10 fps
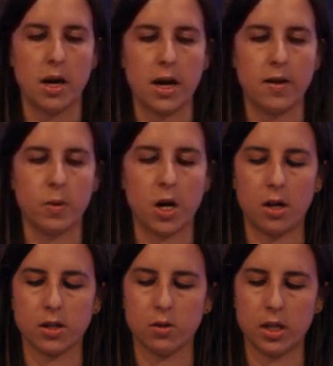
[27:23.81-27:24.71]
And then we
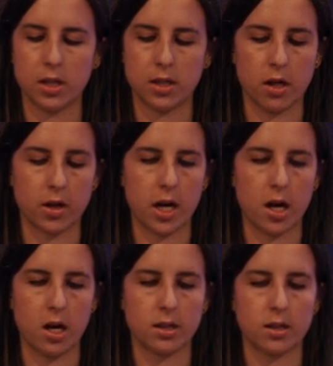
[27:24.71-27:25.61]
also need to tell
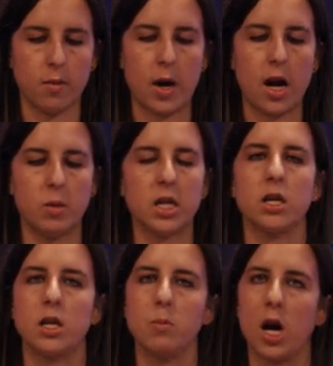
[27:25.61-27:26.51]
Keras how many
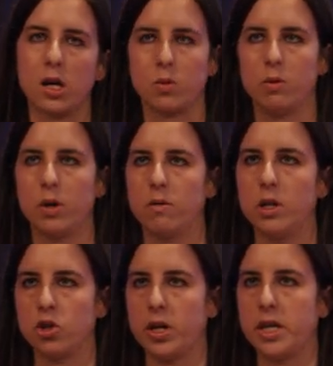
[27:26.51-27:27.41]
epochs we want to
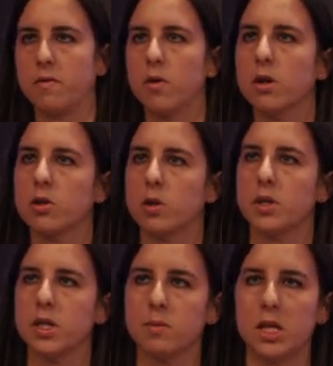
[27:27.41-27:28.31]
run training for. So what
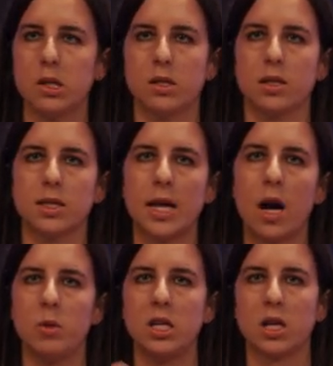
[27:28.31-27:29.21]
this means is this is how
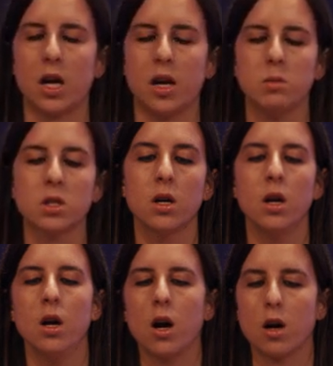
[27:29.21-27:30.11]
many times
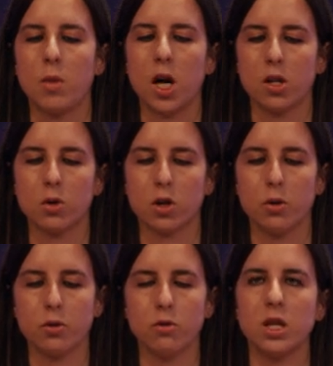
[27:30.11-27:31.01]
our model will
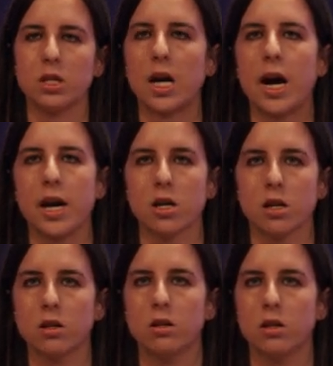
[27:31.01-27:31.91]
go through the
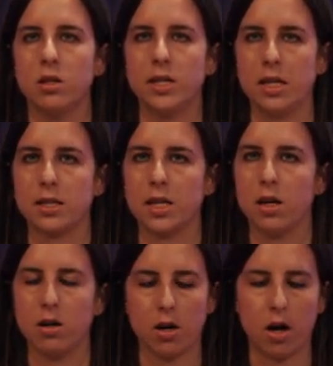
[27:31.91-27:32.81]
entire data
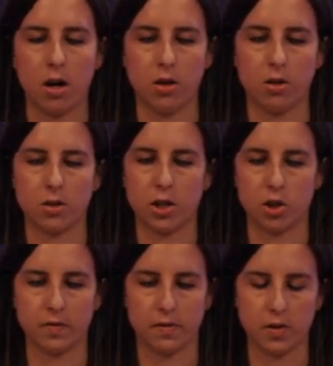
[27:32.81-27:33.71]
set, all those
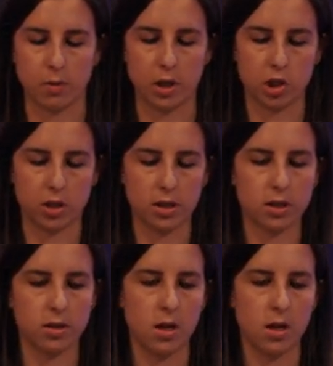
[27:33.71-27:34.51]
150 questions.